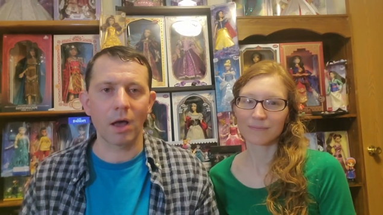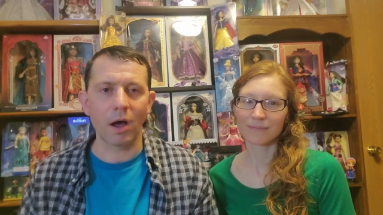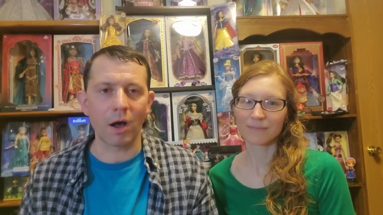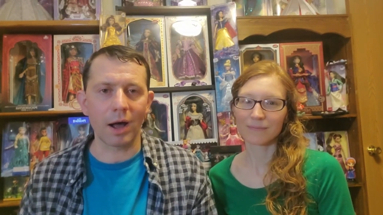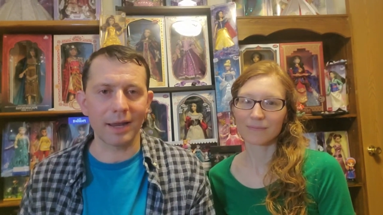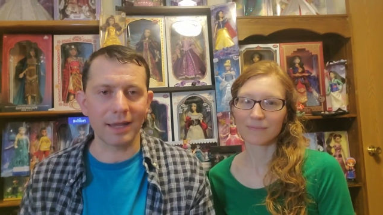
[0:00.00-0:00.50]

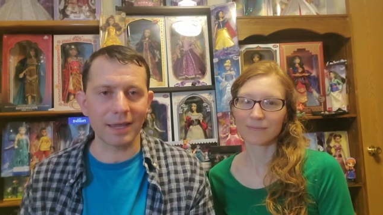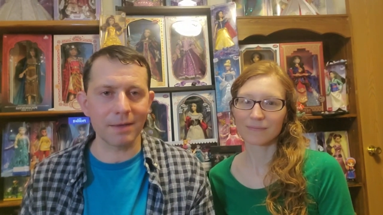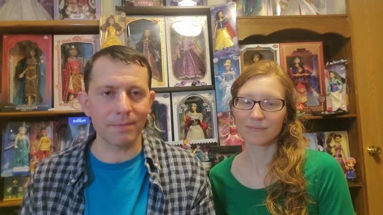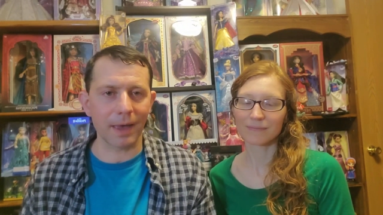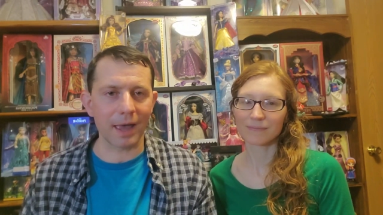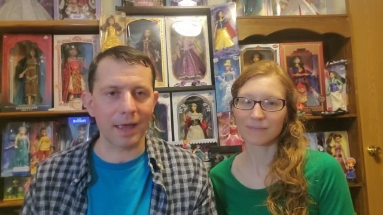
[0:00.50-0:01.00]
Speaker 1: on
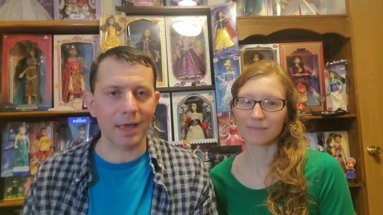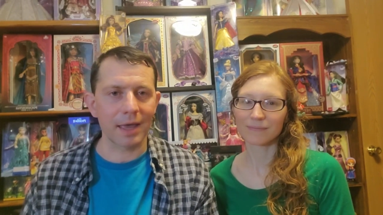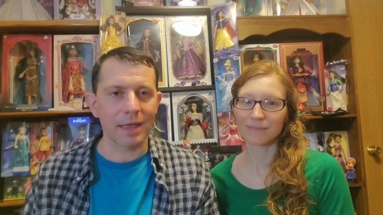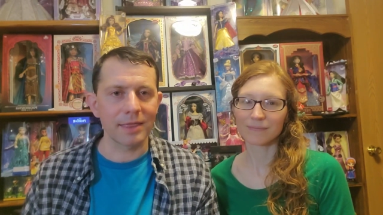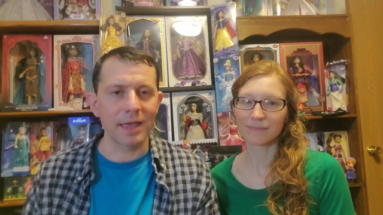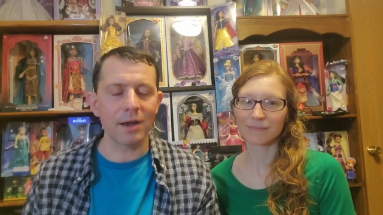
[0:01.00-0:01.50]
eBay,
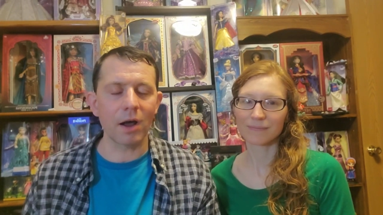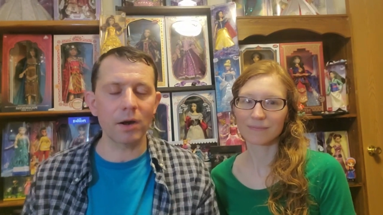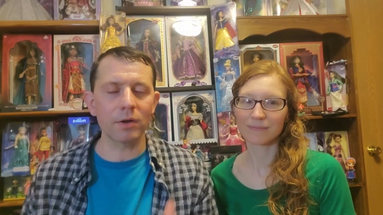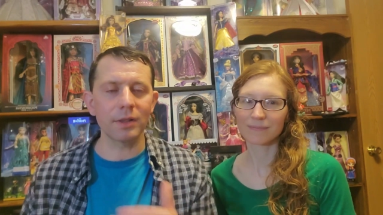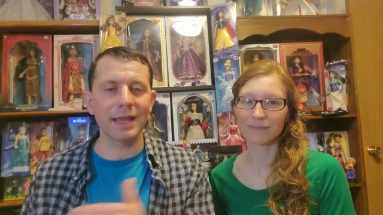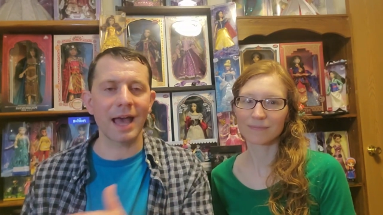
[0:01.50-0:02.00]
they not
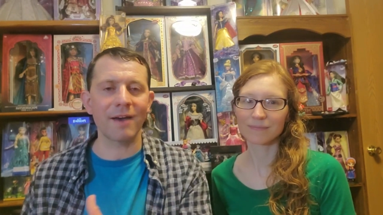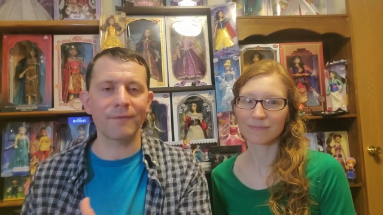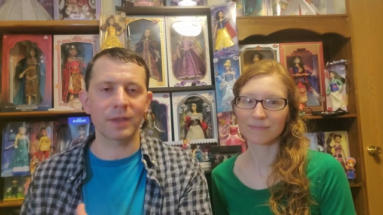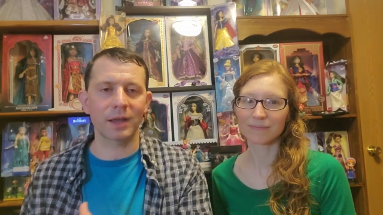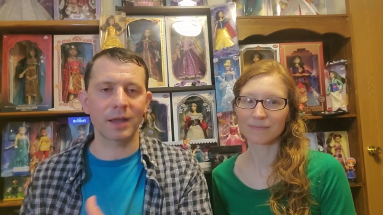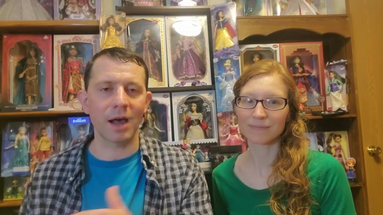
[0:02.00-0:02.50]
only have
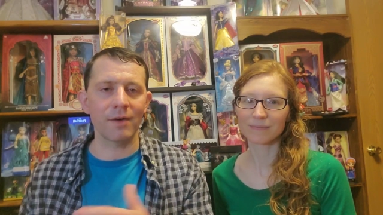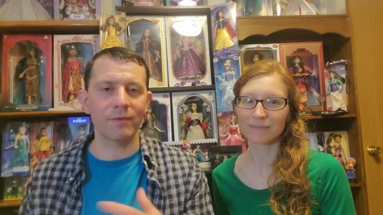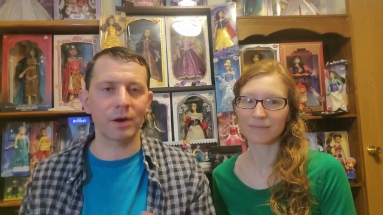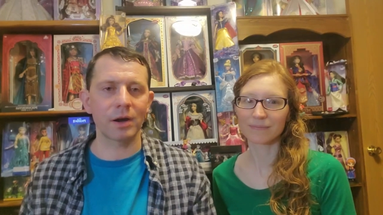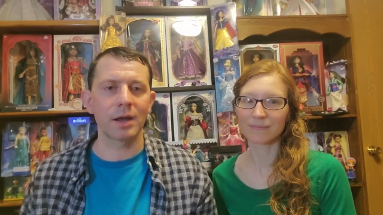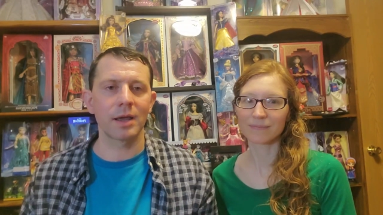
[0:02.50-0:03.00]
to
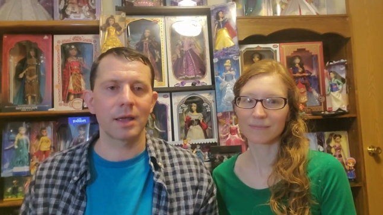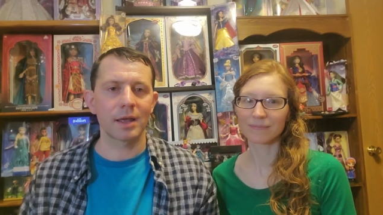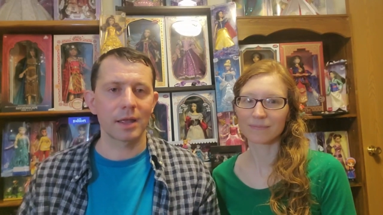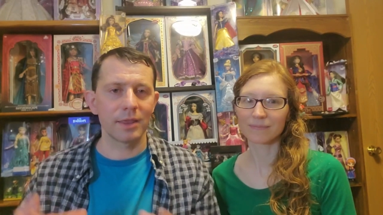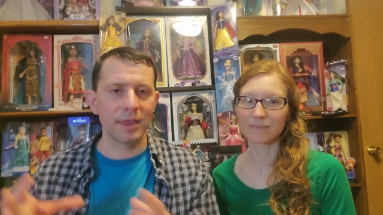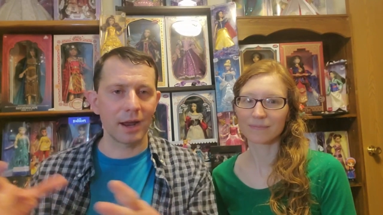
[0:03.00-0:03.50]
cover
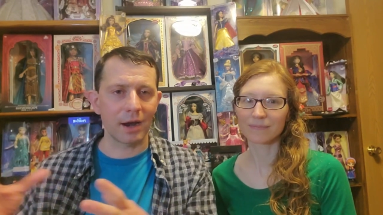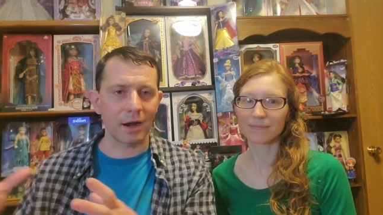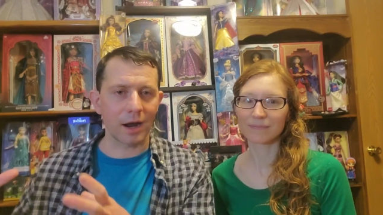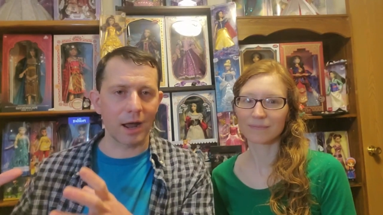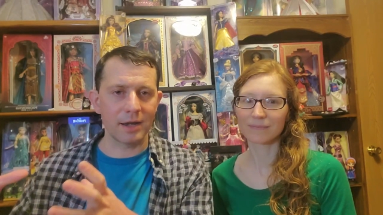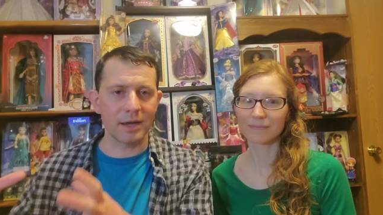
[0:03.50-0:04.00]
their
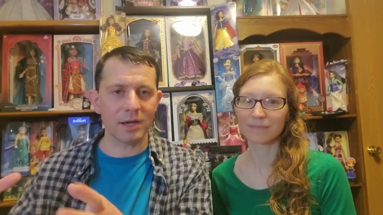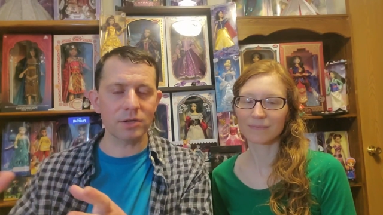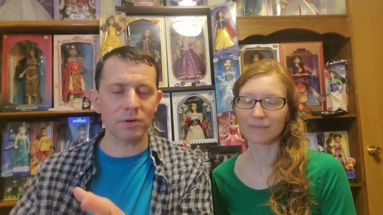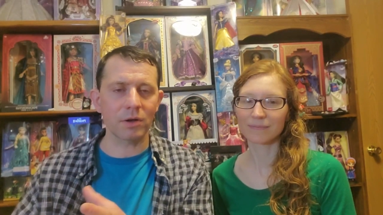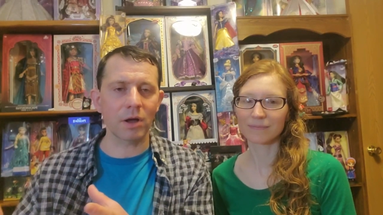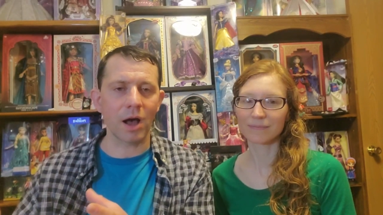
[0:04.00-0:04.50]

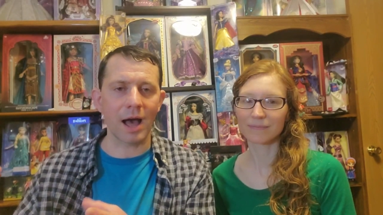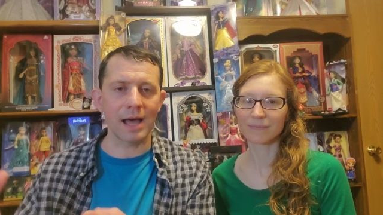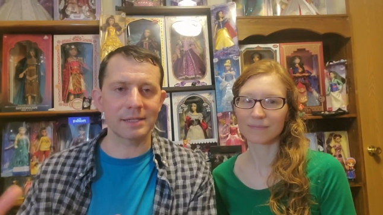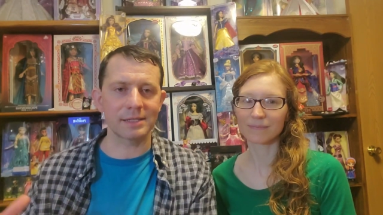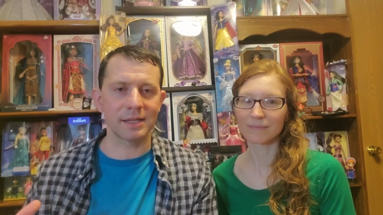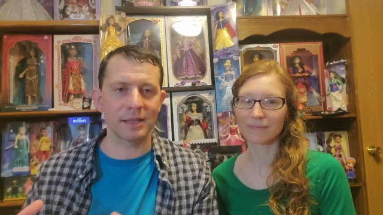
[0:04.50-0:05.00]
initial
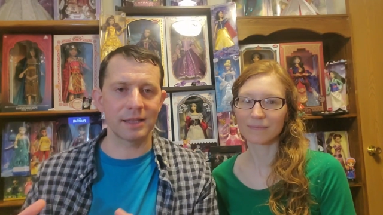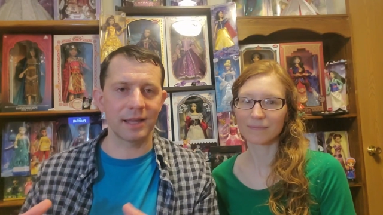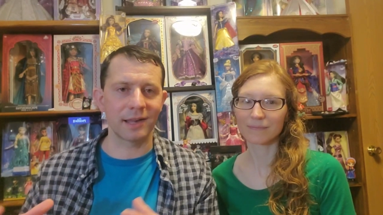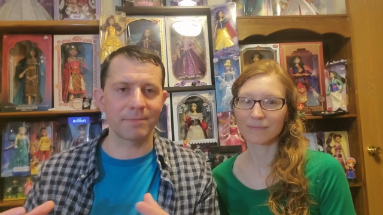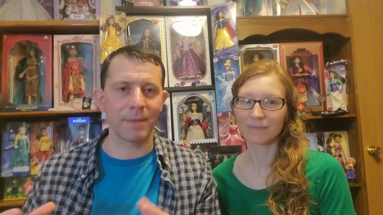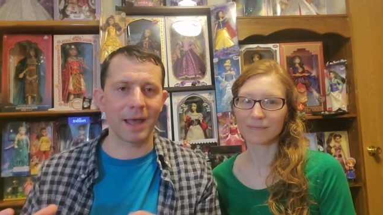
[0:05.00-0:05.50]
costs that they
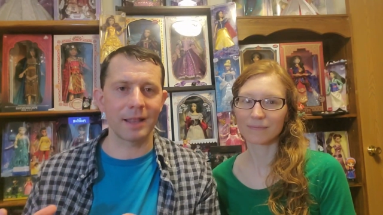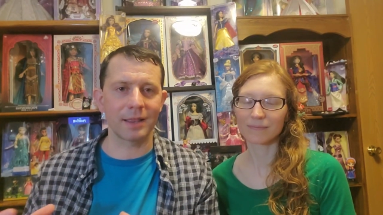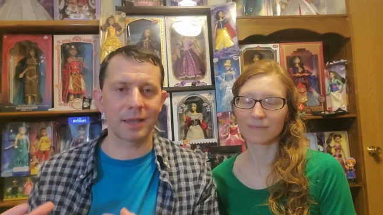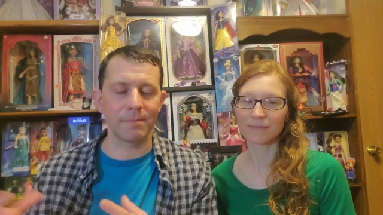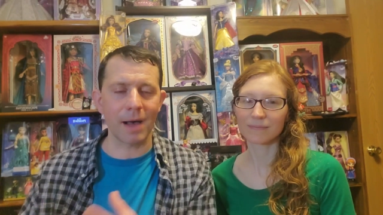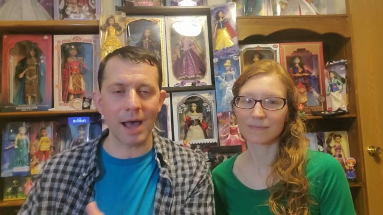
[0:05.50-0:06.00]
spent to
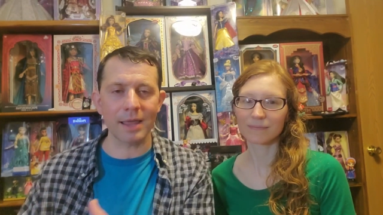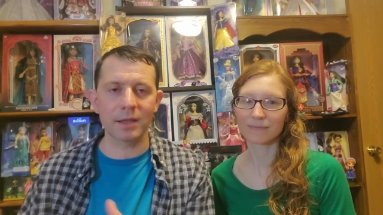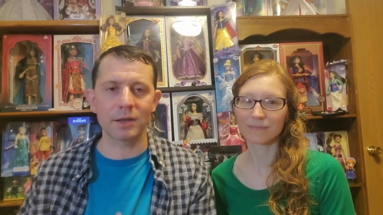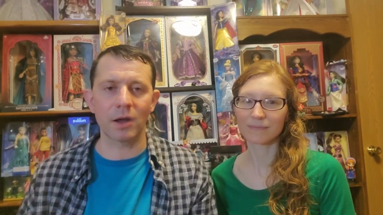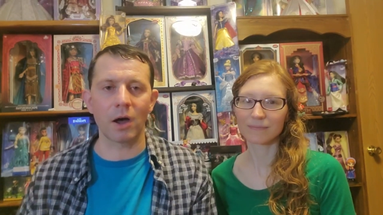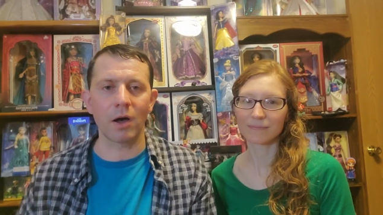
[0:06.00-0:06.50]
buy the
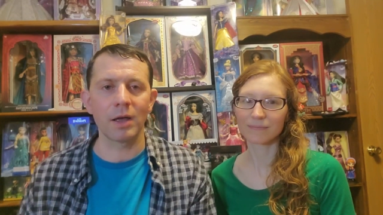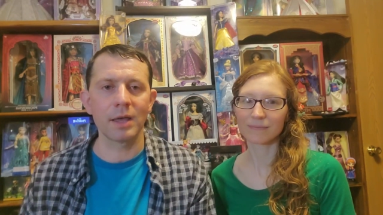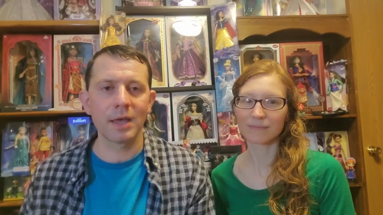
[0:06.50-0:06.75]
doll,